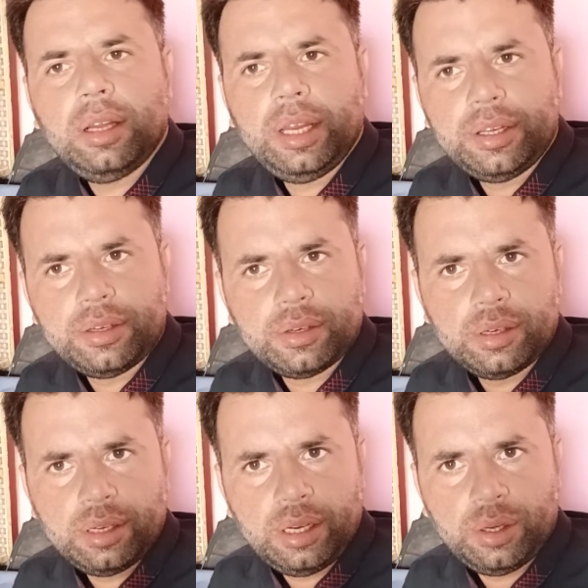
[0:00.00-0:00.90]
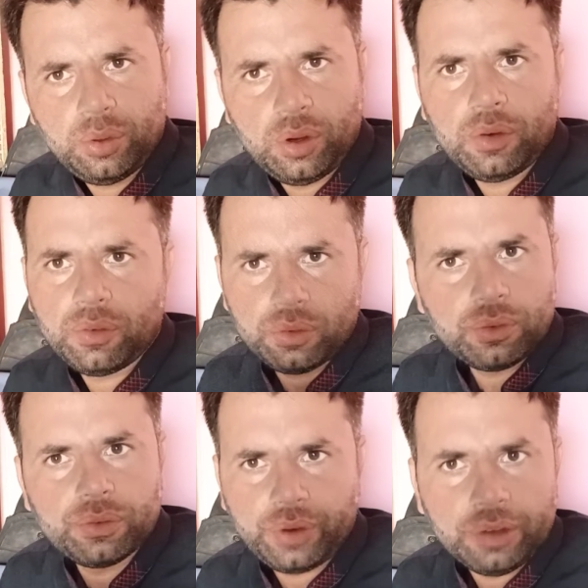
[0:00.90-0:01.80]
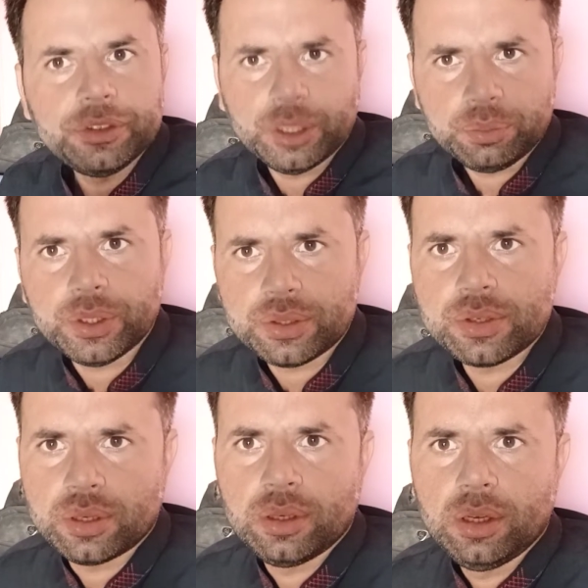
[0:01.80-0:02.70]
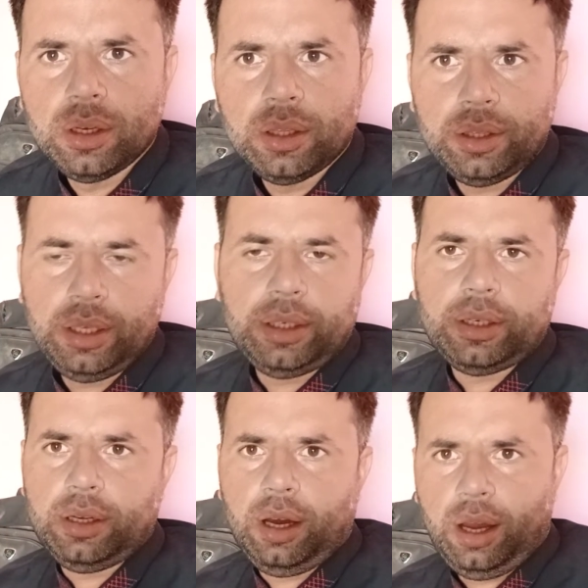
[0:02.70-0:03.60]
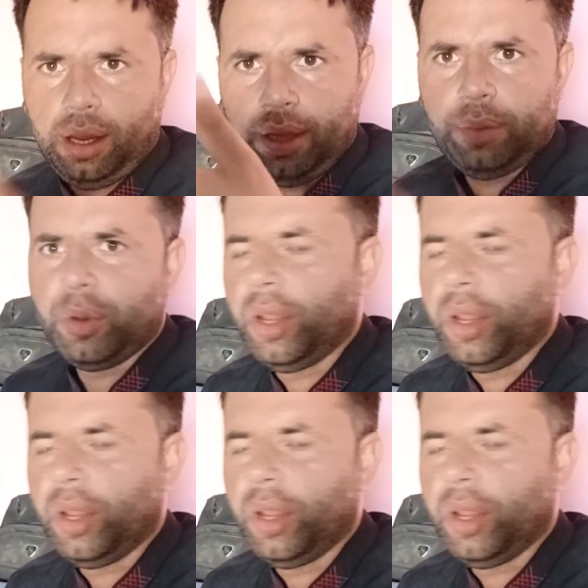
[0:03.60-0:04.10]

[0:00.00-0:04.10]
it into 5 chapters that I am